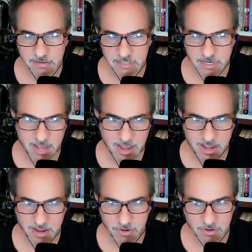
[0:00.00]

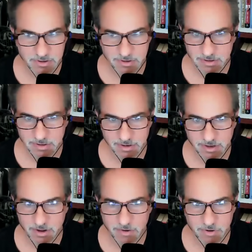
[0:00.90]
Today,
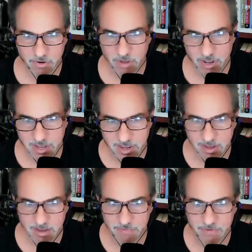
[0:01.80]
you know, you're
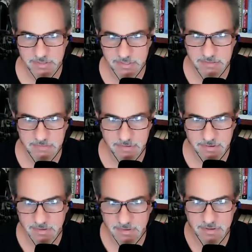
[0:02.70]
lucky if it's
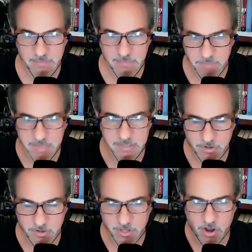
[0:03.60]

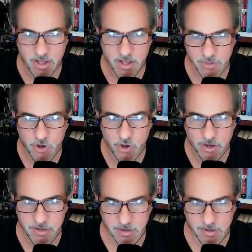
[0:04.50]
basically on the hook.